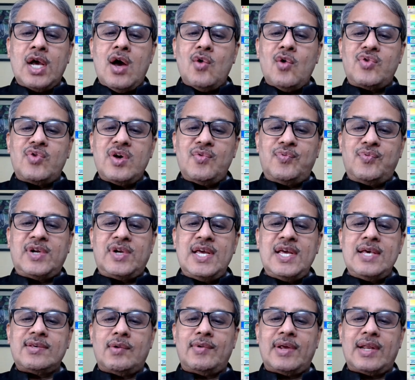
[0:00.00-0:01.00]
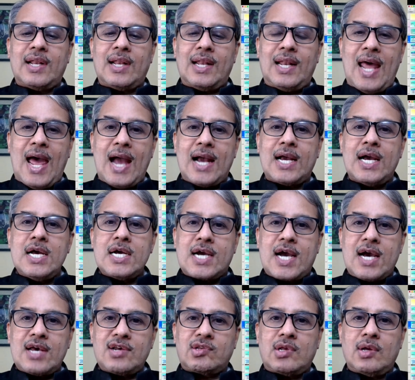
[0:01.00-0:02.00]
57 lakh
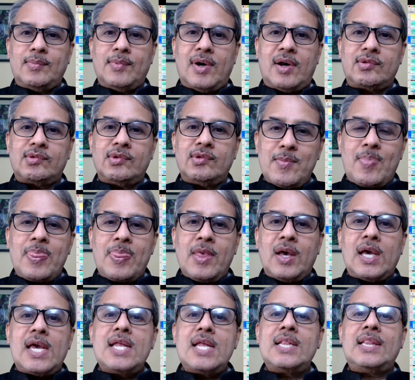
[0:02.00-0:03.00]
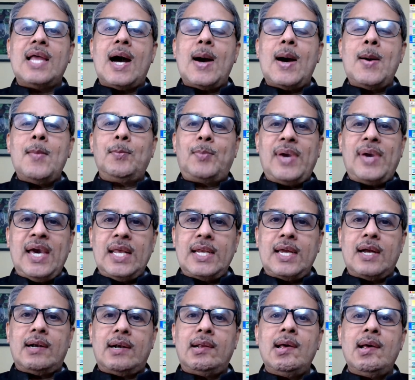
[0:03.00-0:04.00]
customers in the
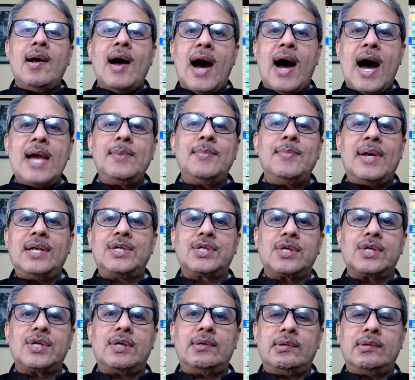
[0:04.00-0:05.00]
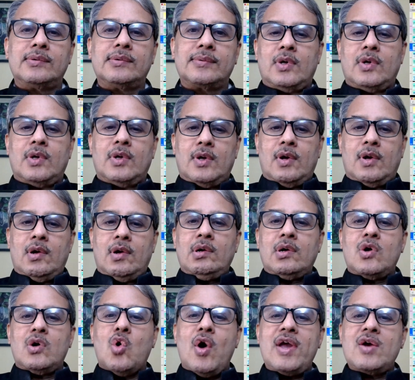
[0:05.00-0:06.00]
period I mentioned.
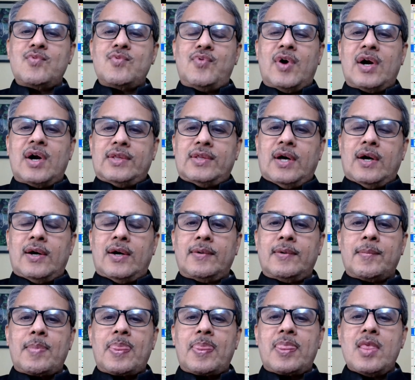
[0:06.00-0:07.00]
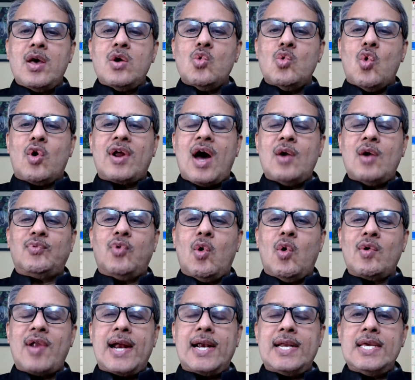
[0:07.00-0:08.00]
Going further,
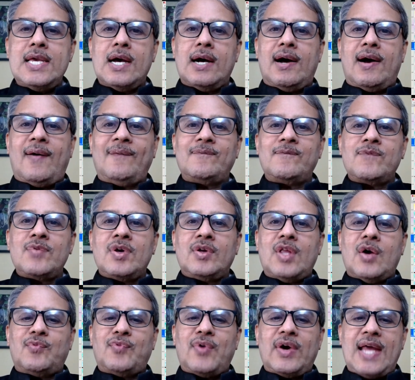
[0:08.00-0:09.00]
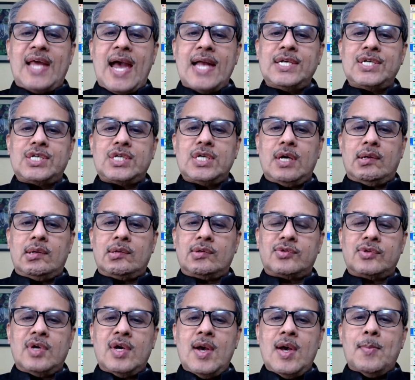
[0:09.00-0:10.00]
Vodafone Idea, the
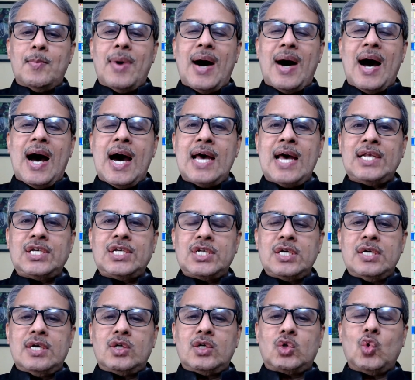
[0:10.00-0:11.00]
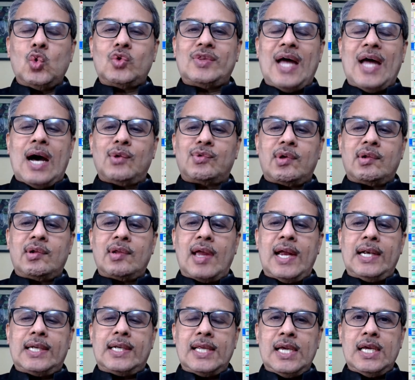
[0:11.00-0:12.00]
financials, March
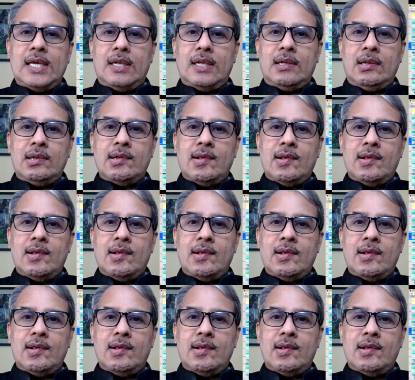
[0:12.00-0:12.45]
2018,